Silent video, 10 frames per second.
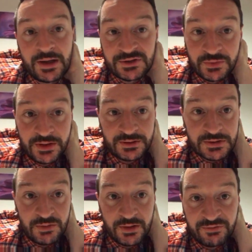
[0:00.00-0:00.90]
next week
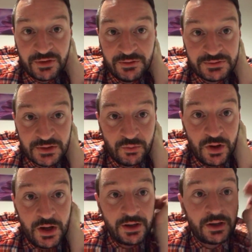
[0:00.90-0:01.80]
because I'm on afternoons at
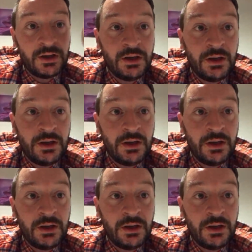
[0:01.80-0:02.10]
work.